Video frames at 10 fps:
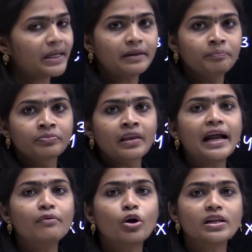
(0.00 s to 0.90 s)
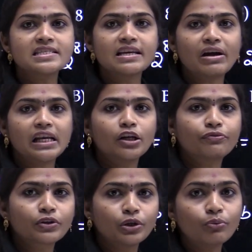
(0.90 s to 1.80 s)
p, and what is the value
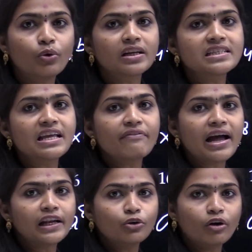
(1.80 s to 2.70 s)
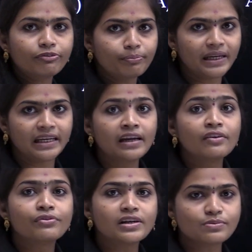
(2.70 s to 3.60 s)
of q, what is the value of b.
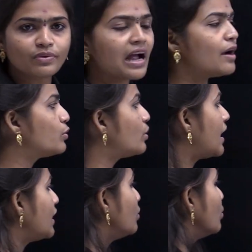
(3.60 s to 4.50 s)
First we have to write